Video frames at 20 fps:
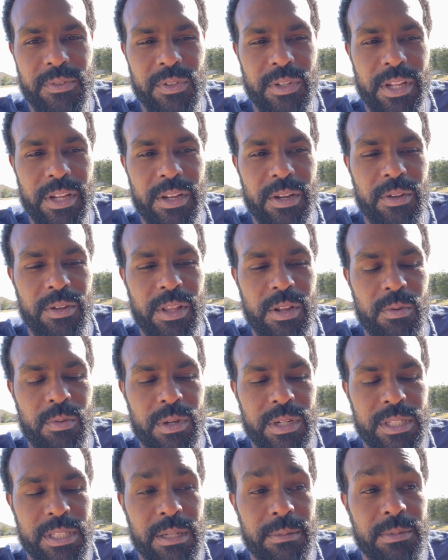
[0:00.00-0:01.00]
so they don't
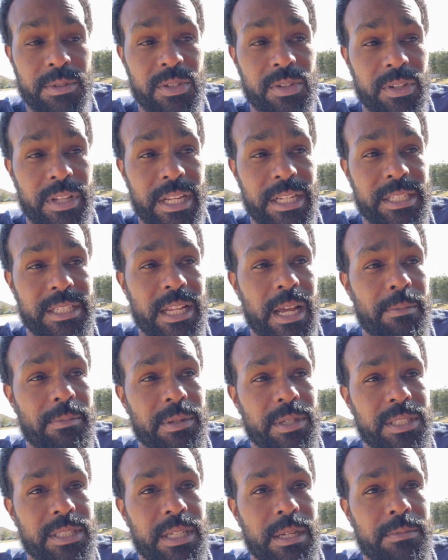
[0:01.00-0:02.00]
accept it. So they stopped
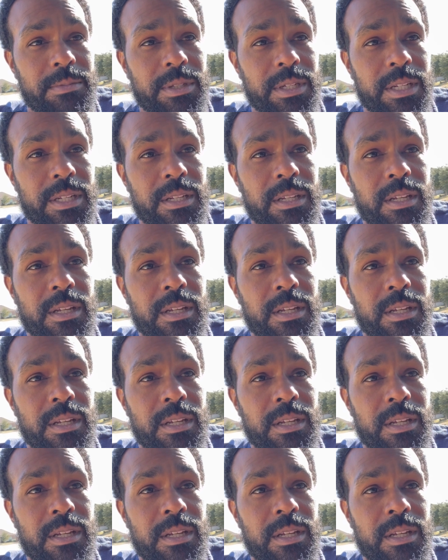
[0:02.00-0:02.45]
accepting it.